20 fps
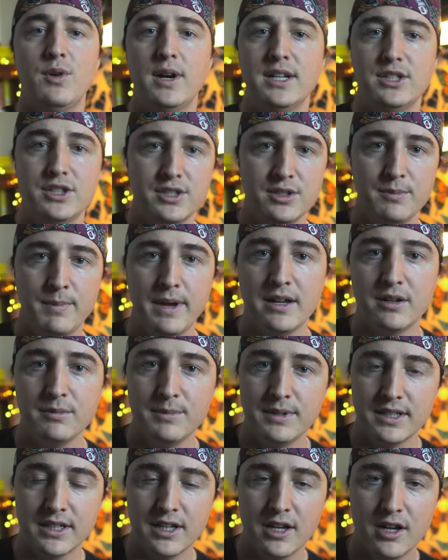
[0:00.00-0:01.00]
questions about them
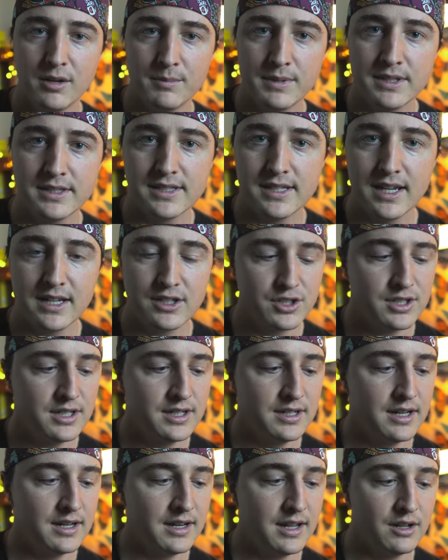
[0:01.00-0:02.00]
in the comments section
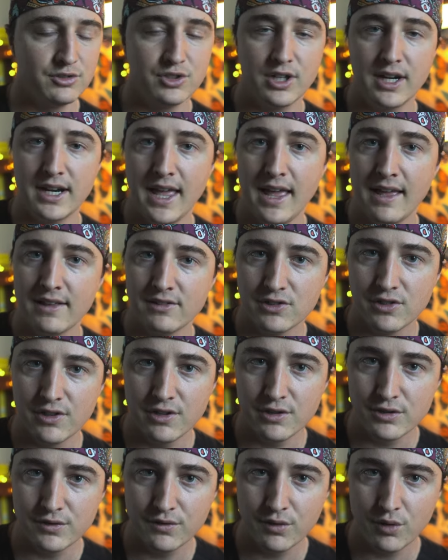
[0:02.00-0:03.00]
and I'll try to answer
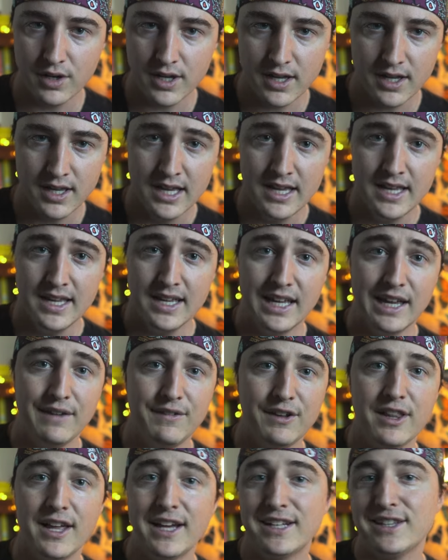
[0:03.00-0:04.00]
those for you. If
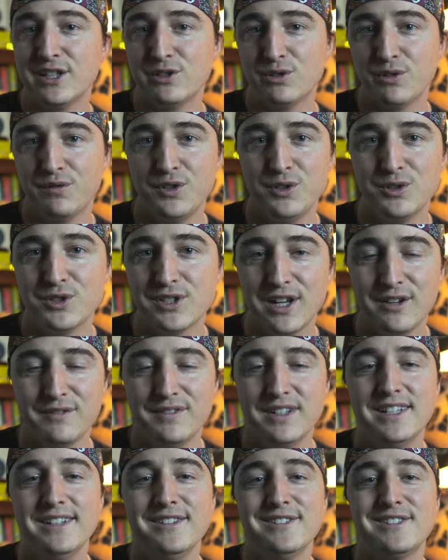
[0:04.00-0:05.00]
you like these review style
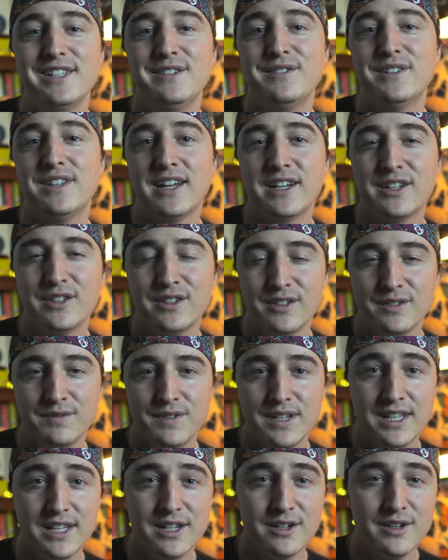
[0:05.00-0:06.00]
videos, leave a like on the
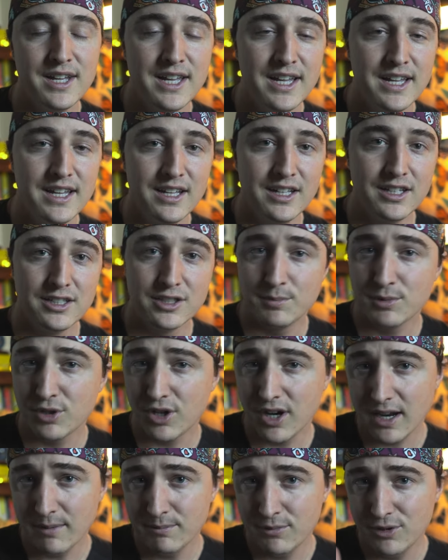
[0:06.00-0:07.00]
video,
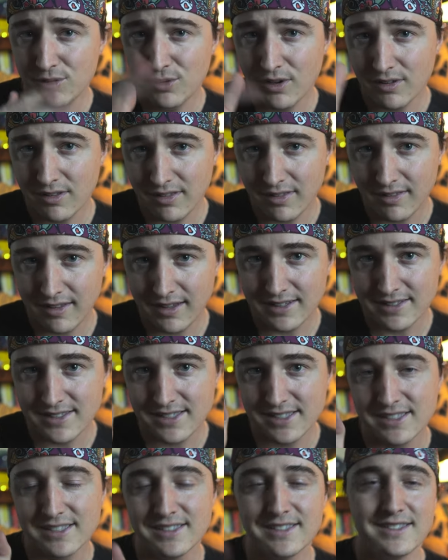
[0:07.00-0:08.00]
subscribe, do all the
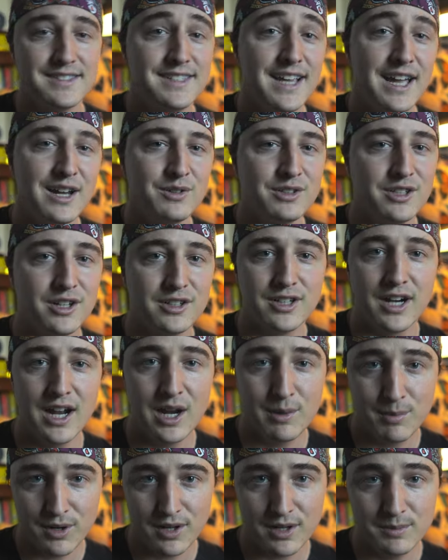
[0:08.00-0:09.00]
things. Zach with Dr.
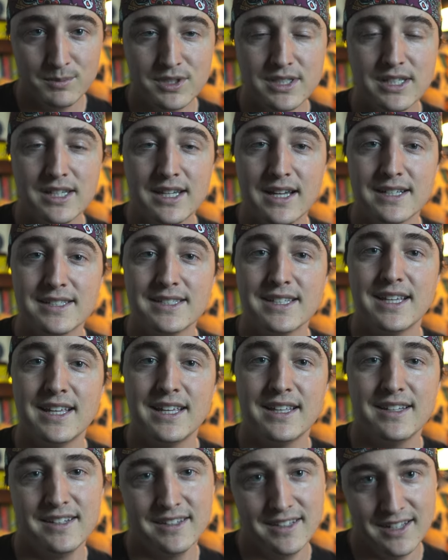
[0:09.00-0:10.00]
Eyeball. I'm gonna see you guys
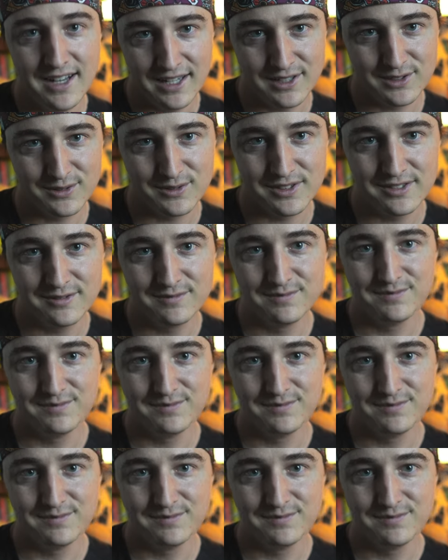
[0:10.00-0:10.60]
in the next one.